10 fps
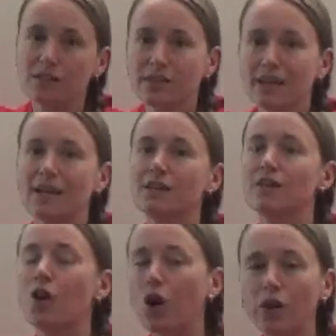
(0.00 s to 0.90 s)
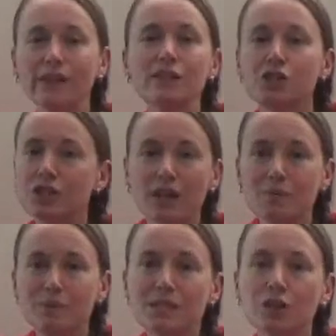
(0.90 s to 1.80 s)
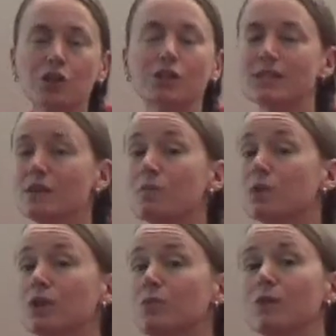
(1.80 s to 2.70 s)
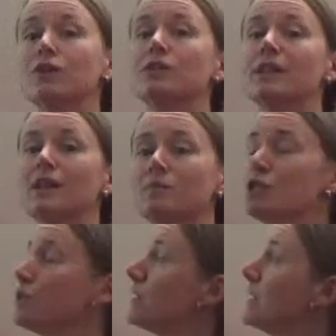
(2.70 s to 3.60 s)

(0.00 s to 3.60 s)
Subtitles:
that all these shapes that seem really weird that I'm showing